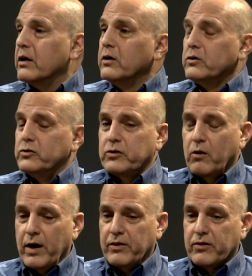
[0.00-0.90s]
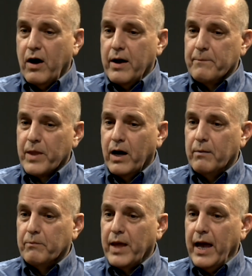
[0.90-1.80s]
So I thought,
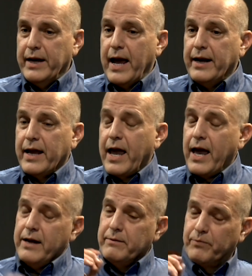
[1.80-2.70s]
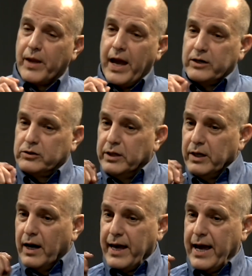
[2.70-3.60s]
um, and, and I had actually,
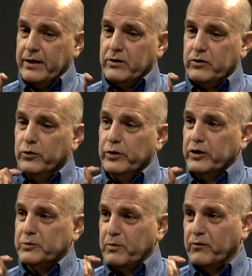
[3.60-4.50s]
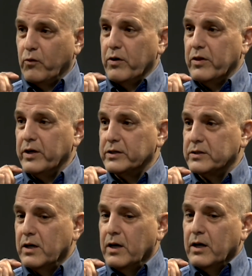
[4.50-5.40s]
I had two years before this
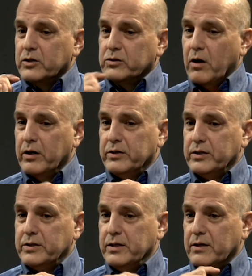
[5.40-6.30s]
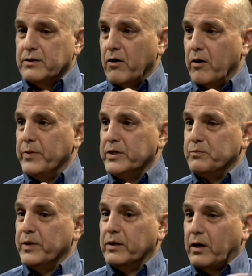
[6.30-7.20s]
started to see a therapist
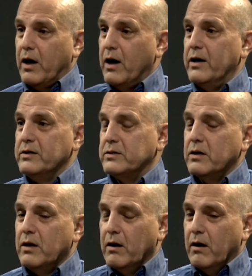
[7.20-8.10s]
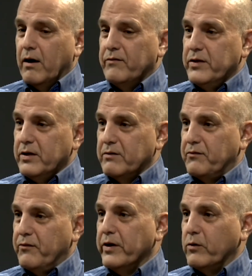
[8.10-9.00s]
because of the
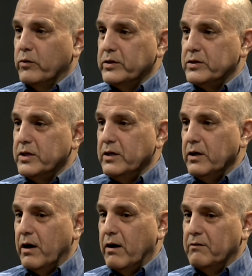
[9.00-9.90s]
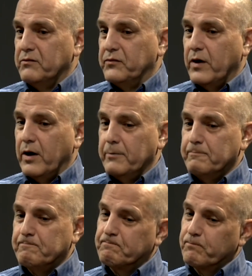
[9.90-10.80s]
infrequency of, um,
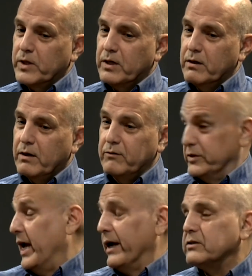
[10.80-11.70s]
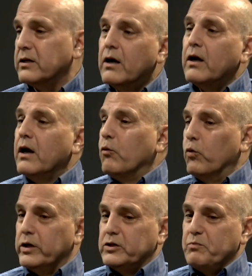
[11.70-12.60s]
of sex
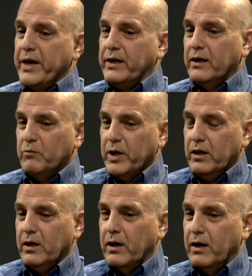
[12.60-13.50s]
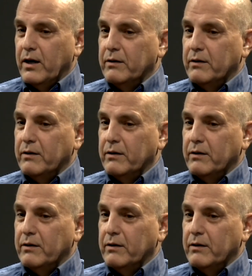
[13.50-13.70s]
was making me uh,